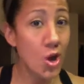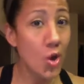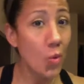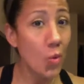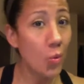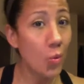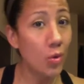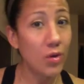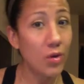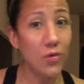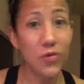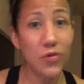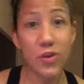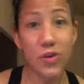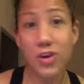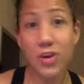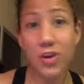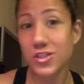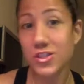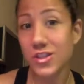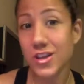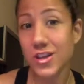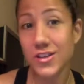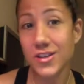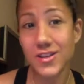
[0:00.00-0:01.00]
Well, if you're
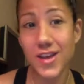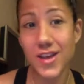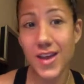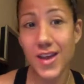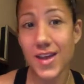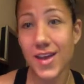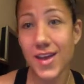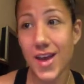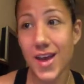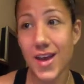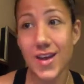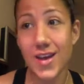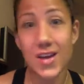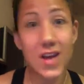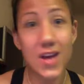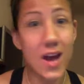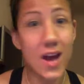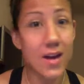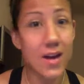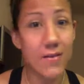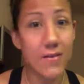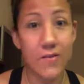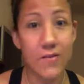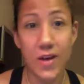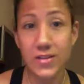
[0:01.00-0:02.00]
sauteing any
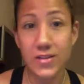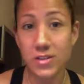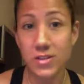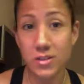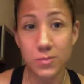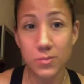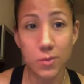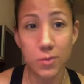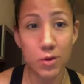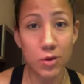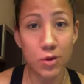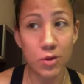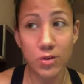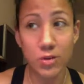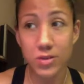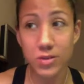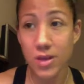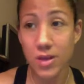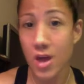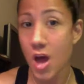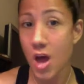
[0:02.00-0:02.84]
kind of vegetables,